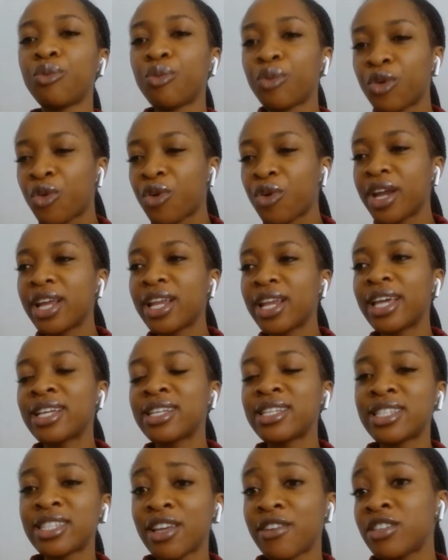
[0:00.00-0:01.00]
create like
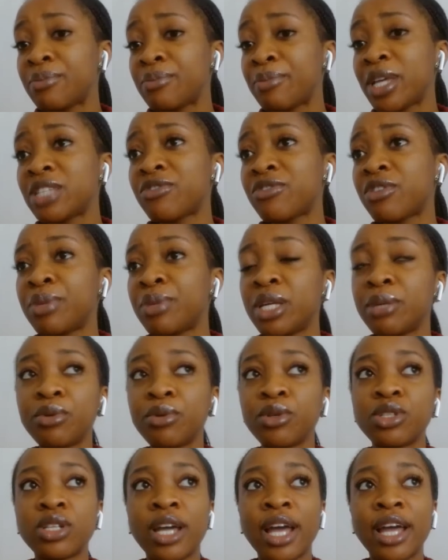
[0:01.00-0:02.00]
a safe space for
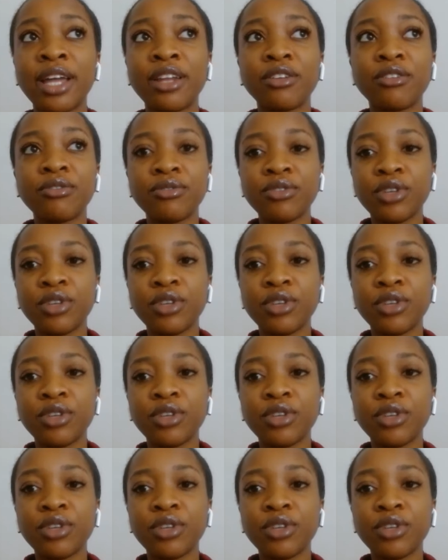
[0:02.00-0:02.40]
people to kind of,